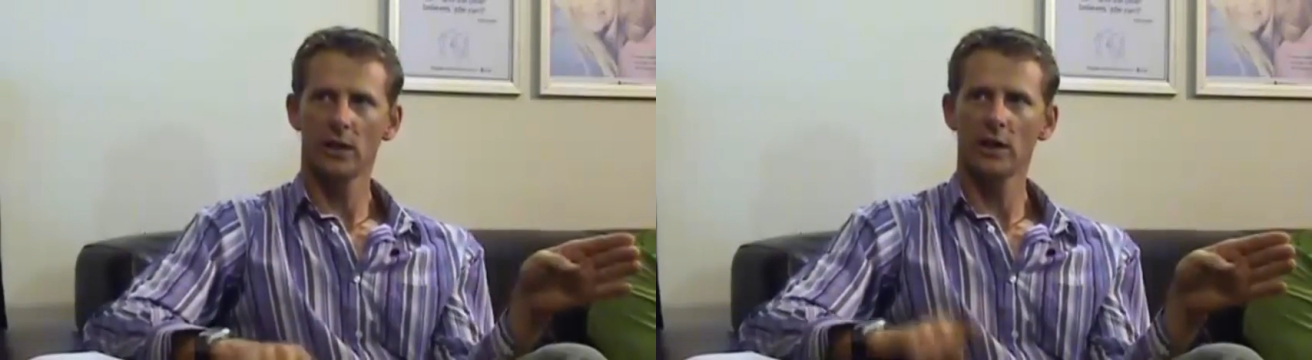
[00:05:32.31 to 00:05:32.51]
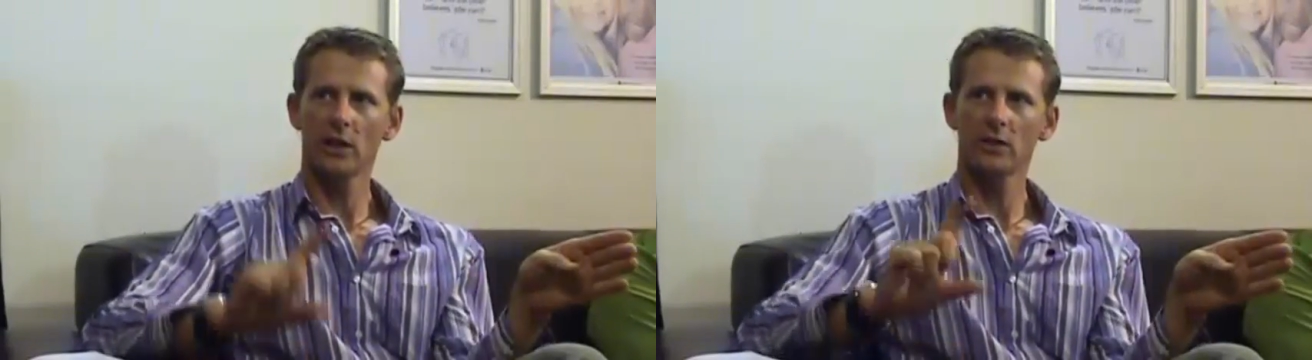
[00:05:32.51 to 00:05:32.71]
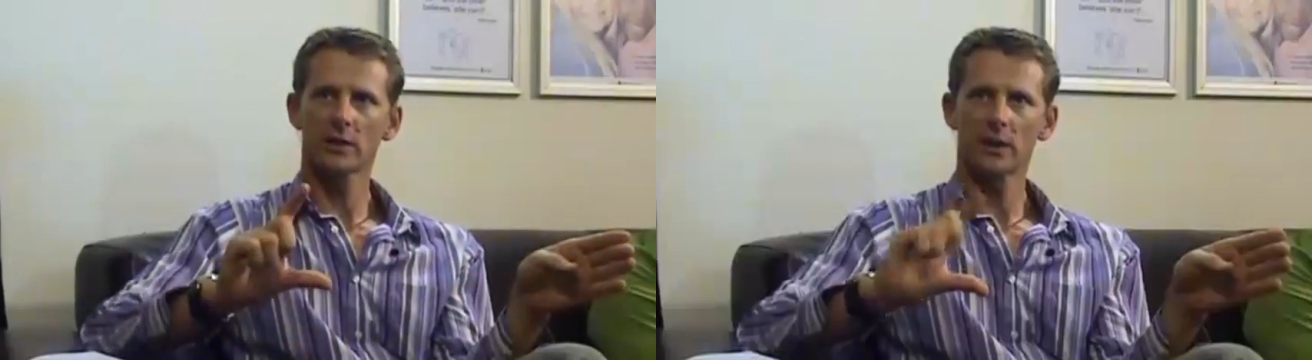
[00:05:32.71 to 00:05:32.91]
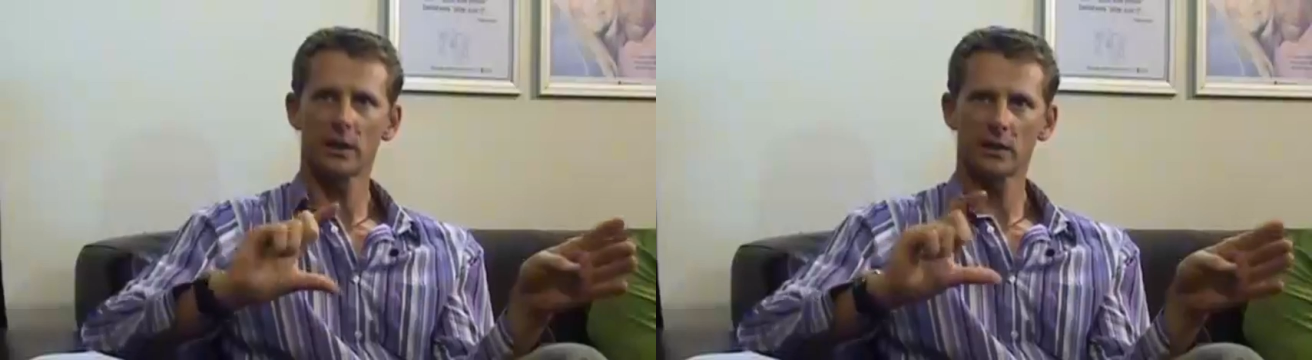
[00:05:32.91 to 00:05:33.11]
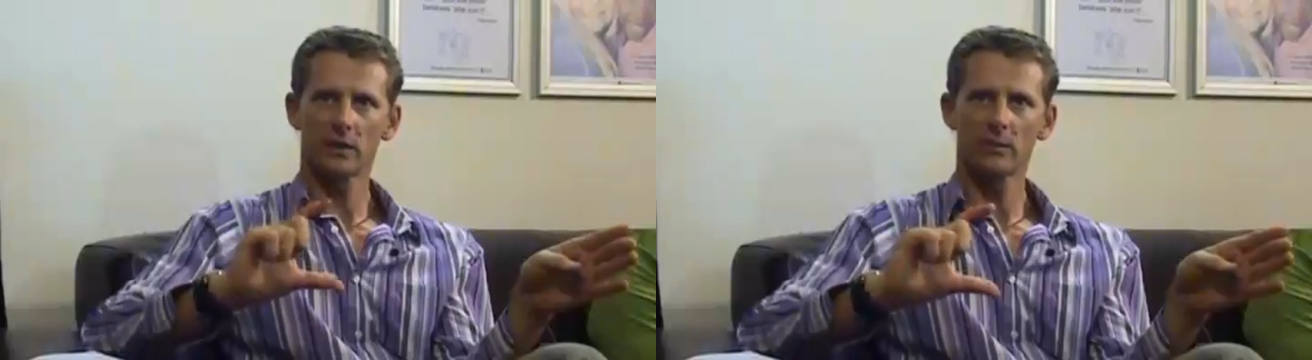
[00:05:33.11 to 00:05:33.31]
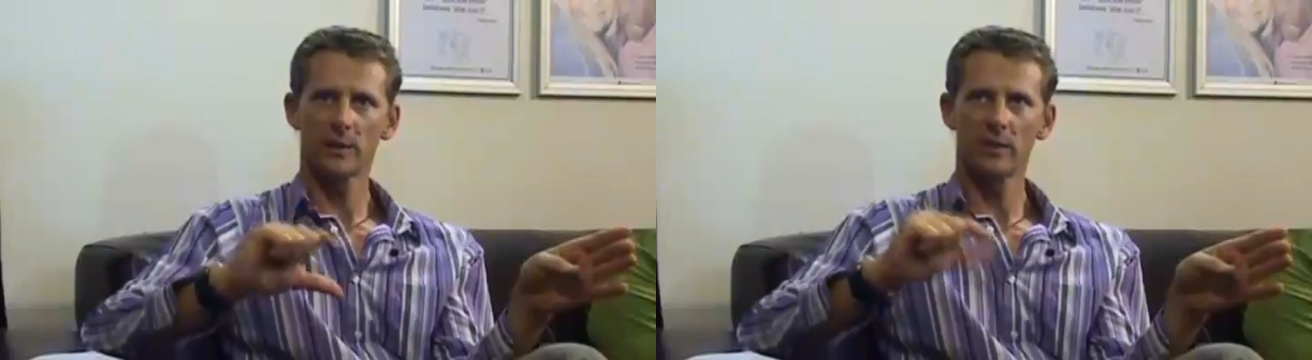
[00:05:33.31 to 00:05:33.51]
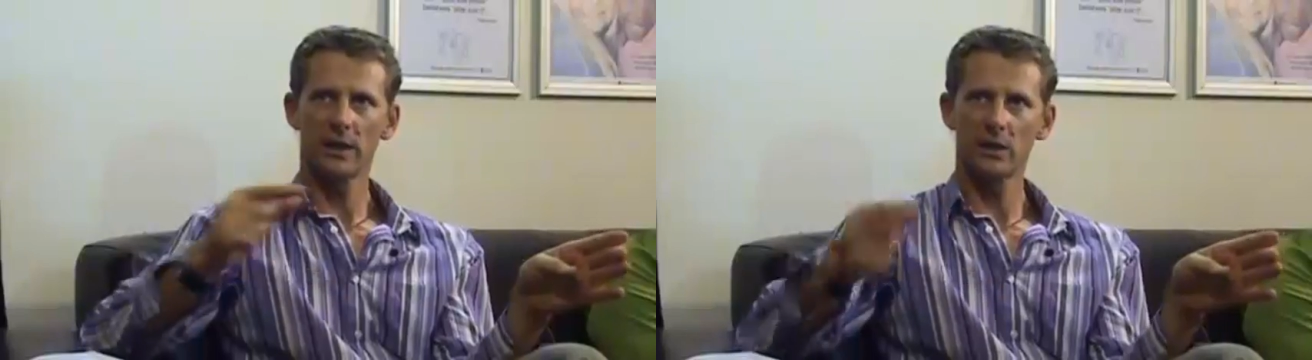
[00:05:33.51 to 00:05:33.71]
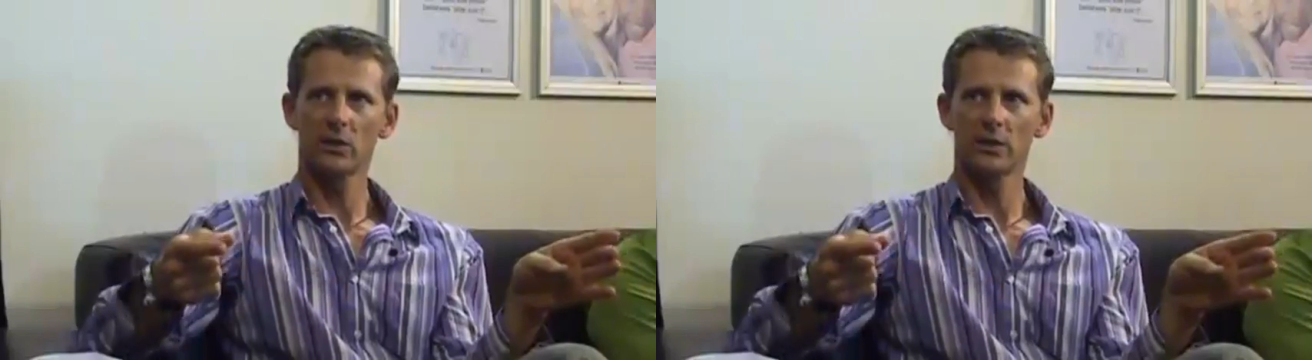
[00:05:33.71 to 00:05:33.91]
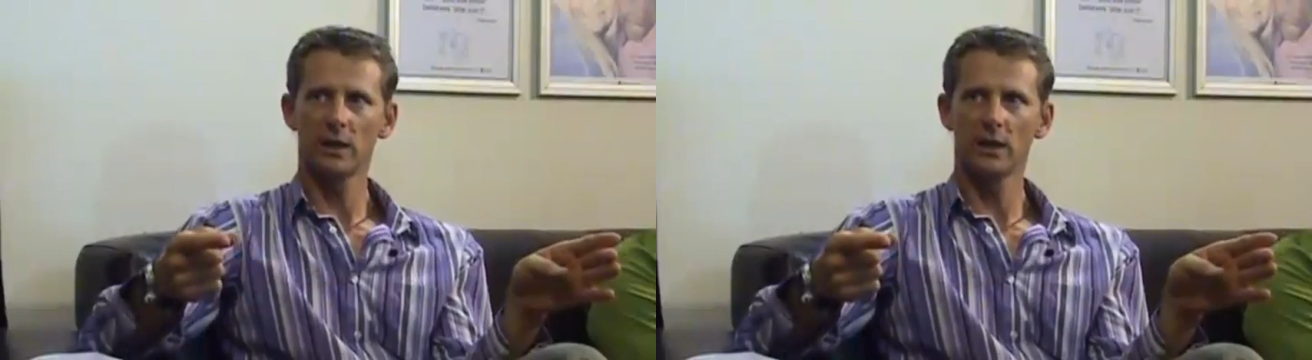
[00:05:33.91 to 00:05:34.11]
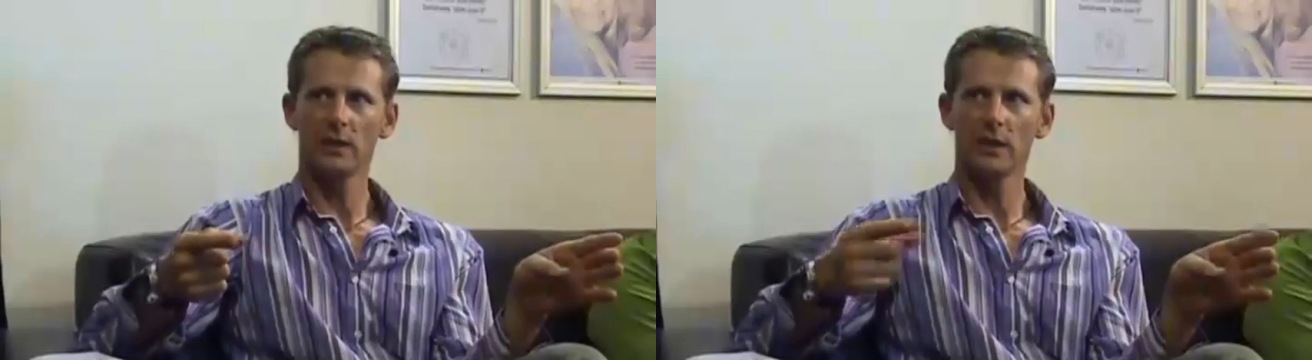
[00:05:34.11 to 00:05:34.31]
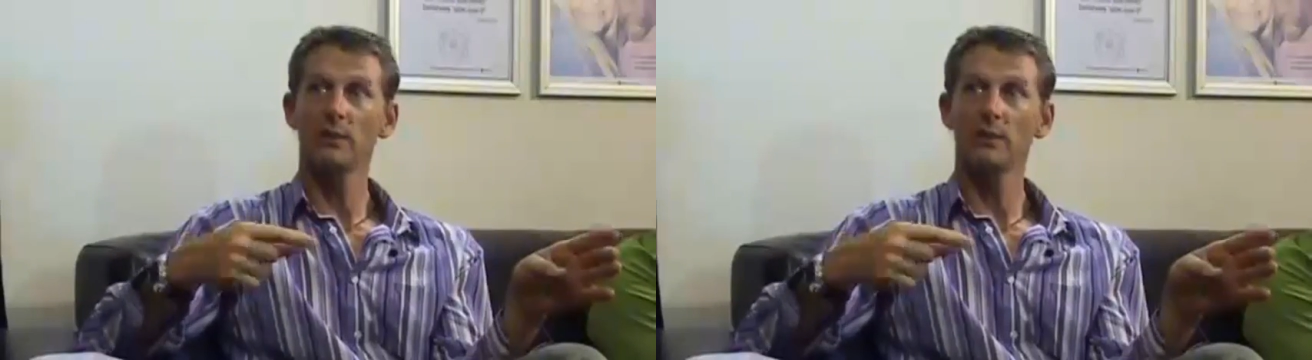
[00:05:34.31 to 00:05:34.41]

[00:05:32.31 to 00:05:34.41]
And now you're saying, hang on, maybe he's got needs.